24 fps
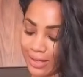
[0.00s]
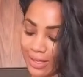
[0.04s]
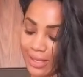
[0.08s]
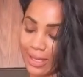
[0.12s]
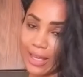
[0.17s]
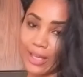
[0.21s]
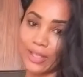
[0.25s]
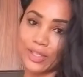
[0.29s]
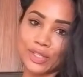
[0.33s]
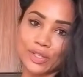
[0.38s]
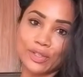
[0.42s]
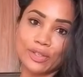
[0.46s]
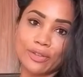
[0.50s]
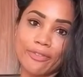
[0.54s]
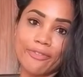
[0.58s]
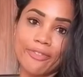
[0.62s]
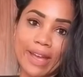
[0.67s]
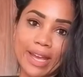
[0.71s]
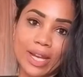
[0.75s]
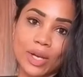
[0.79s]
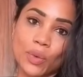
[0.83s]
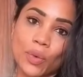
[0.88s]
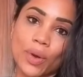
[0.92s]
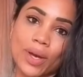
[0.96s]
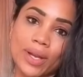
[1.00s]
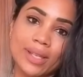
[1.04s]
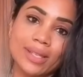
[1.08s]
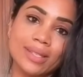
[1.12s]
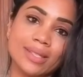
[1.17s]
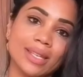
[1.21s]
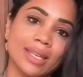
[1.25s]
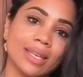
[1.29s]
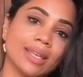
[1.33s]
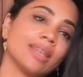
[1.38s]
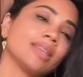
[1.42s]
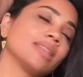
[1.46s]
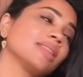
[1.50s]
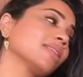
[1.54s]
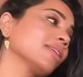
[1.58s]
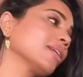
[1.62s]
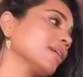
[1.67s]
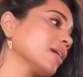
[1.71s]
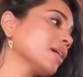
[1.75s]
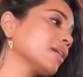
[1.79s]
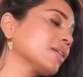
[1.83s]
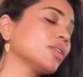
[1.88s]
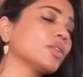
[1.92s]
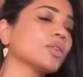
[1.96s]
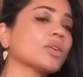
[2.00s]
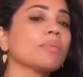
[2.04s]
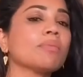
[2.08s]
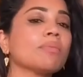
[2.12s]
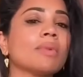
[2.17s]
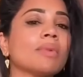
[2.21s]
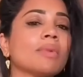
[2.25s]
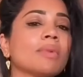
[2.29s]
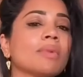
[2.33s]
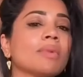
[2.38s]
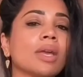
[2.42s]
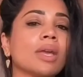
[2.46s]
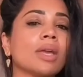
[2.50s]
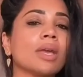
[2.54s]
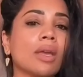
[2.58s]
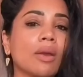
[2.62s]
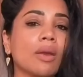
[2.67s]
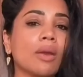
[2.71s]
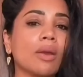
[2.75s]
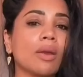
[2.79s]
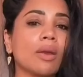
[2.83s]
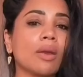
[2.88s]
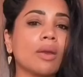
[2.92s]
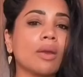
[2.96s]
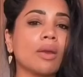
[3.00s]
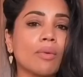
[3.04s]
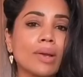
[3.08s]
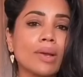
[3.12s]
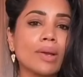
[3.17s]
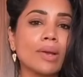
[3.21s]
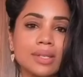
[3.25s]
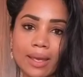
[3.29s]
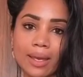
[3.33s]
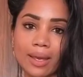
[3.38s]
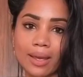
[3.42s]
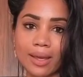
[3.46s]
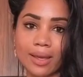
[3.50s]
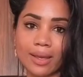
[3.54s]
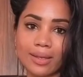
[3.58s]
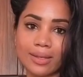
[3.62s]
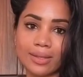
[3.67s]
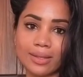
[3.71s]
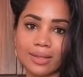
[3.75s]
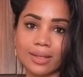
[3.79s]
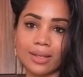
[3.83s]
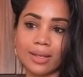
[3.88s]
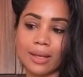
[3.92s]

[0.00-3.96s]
Okay, so the final one is in. You can make around 6 pancakes.